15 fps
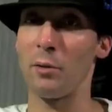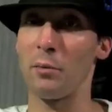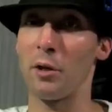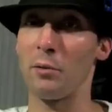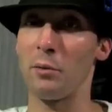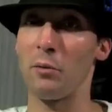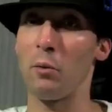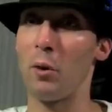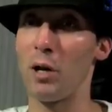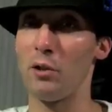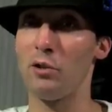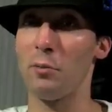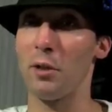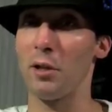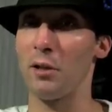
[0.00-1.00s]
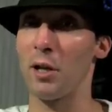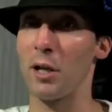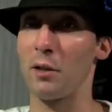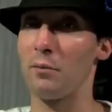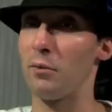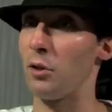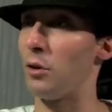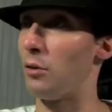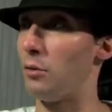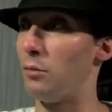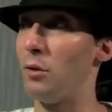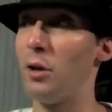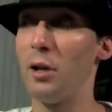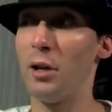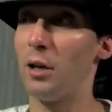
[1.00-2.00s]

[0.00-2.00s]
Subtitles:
People ask me, why are you spending like, you know,